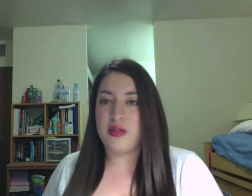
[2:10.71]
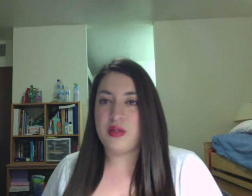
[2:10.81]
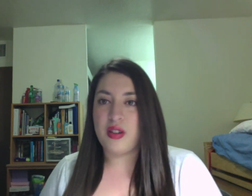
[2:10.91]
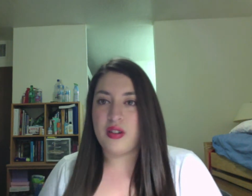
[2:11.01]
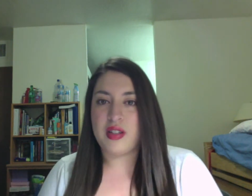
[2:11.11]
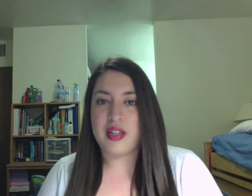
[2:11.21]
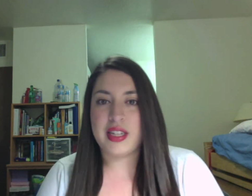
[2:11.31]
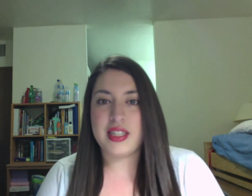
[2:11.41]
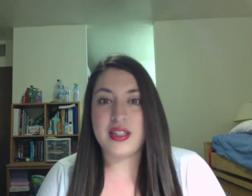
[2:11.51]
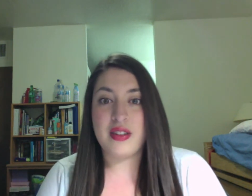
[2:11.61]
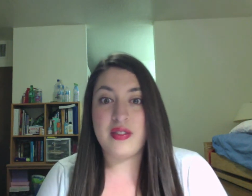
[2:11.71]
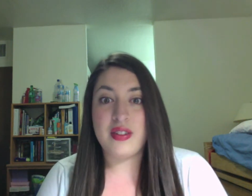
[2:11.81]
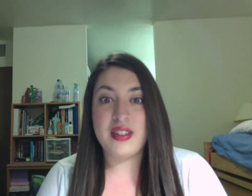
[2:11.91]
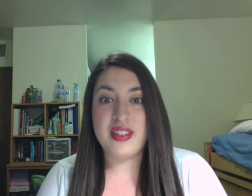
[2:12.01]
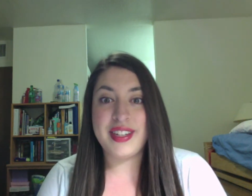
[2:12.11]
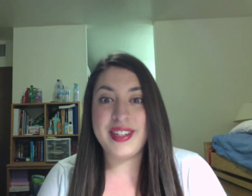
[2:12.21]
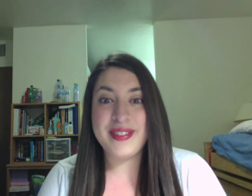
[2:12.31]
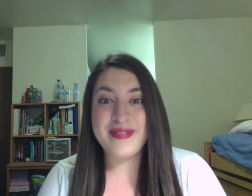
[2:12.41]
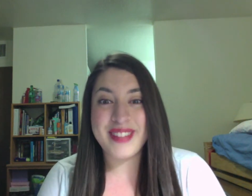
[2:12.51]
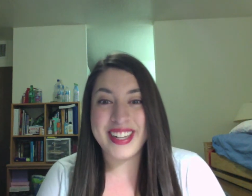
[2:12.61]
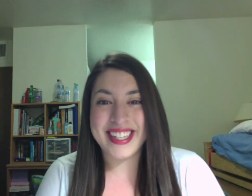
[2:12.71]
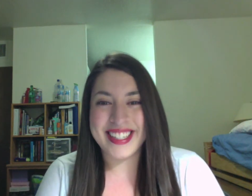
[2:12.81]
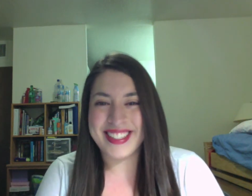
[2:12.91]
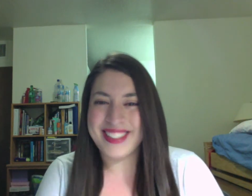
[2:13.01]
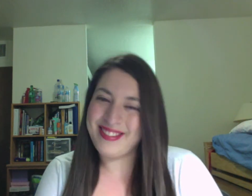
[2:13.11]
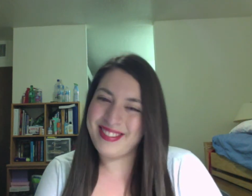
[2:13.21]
doing all the nice stuff, because